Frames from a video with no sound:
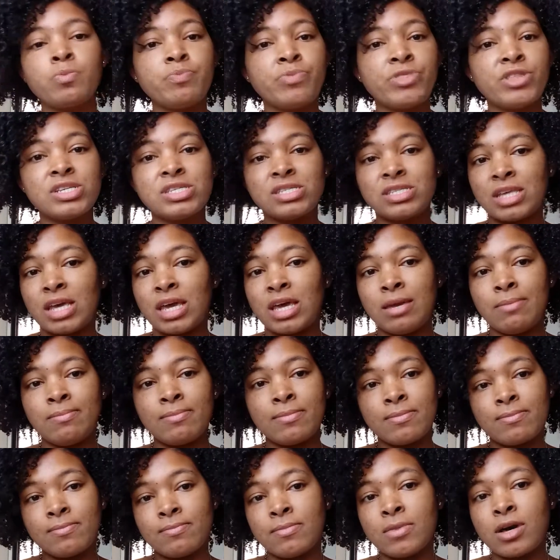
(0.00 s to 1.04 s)
the
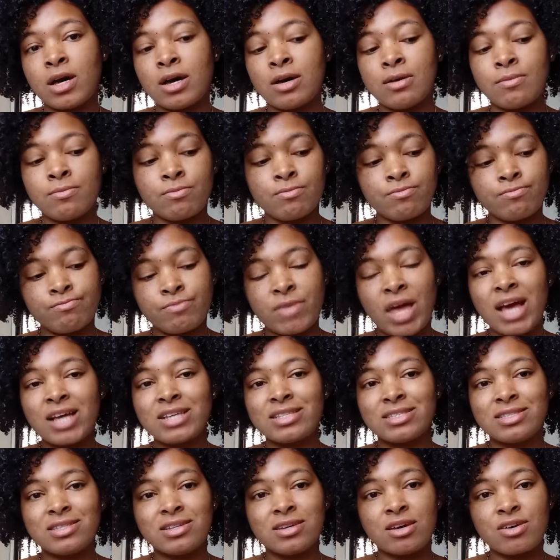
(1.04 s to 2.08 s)
same
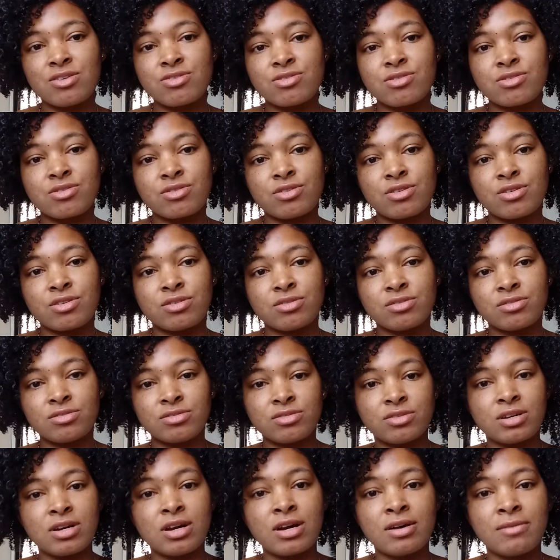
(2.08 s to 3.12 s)
as the other,
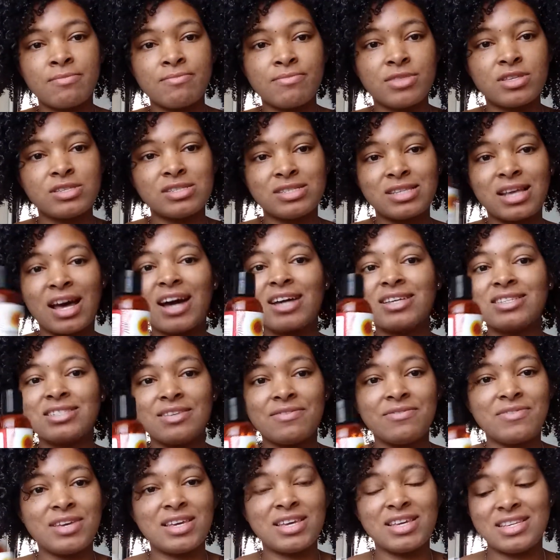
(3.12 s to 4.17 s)
the size
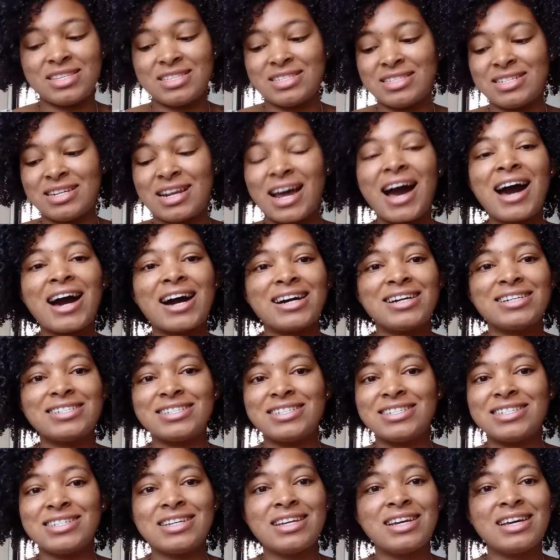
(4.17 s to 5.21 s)
of it is
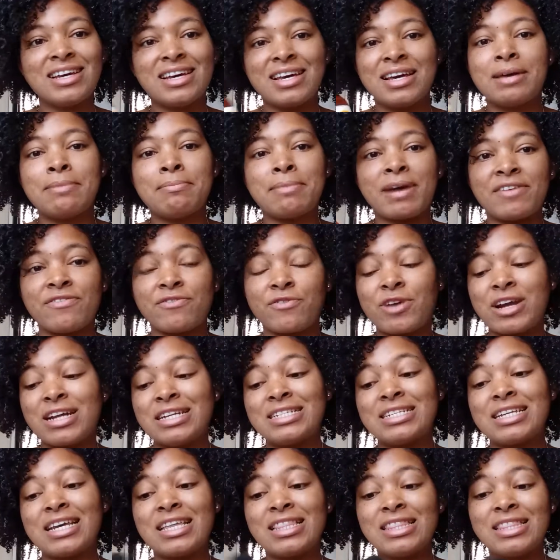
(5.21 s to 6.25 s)
not, my
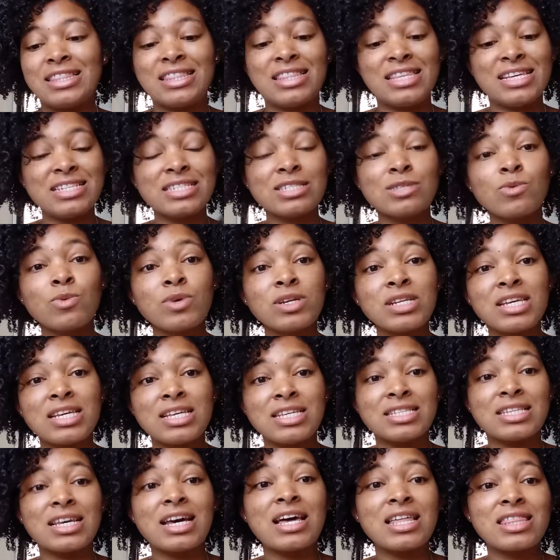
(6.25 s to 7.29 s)
friend. And this one
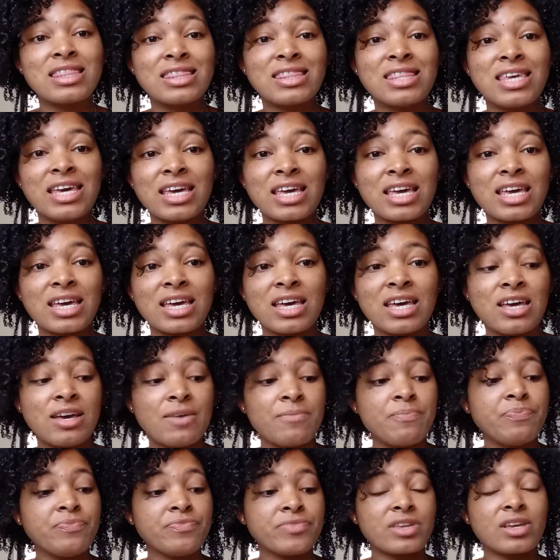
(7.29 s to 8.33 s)
is a thick
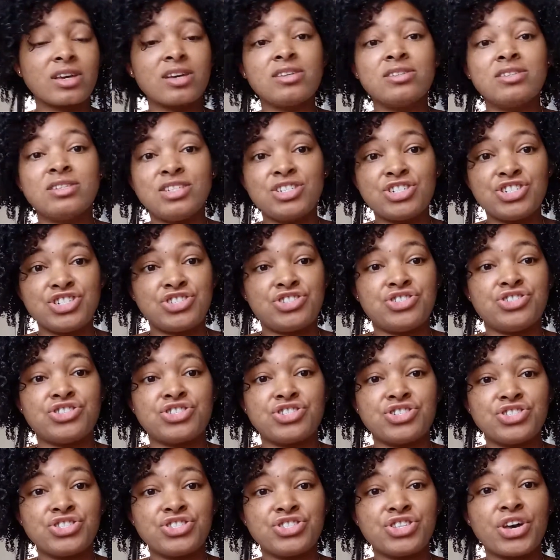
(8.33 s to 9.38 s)
conditioner.
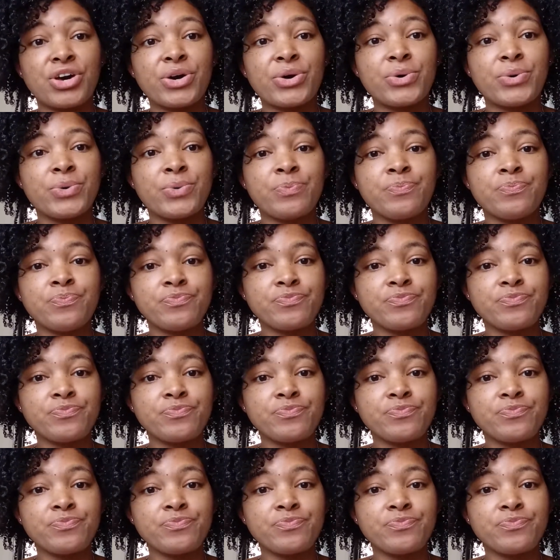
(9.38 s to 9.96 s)
So